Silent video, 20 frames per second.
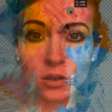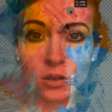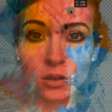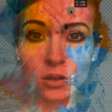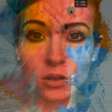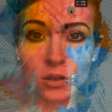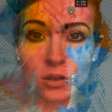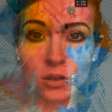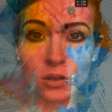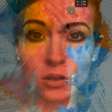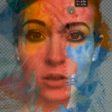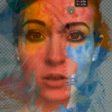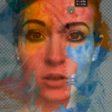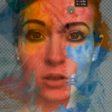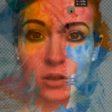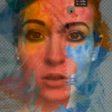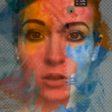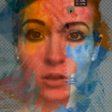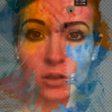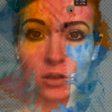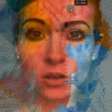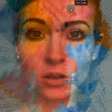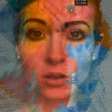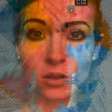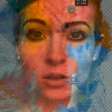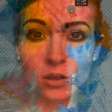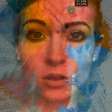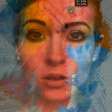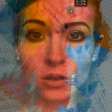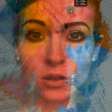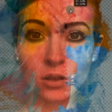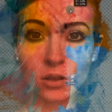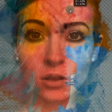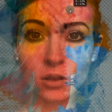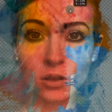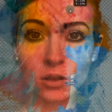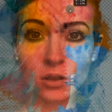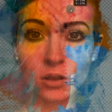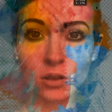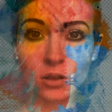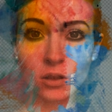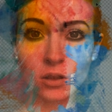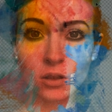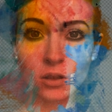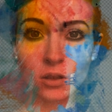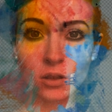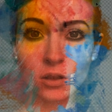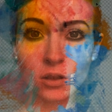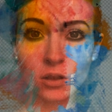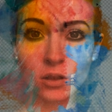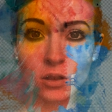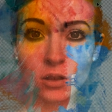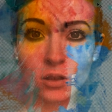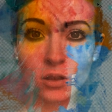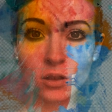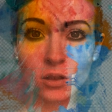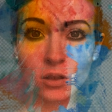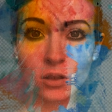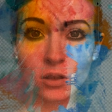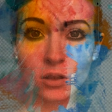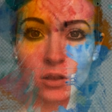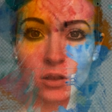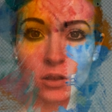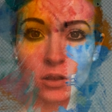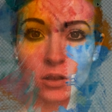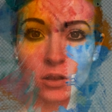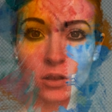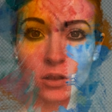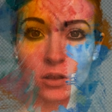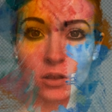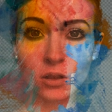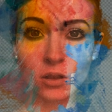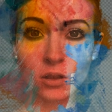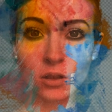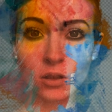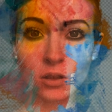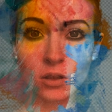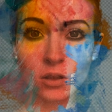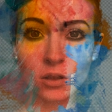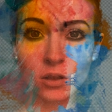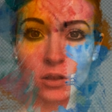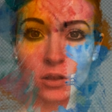Nothing is said.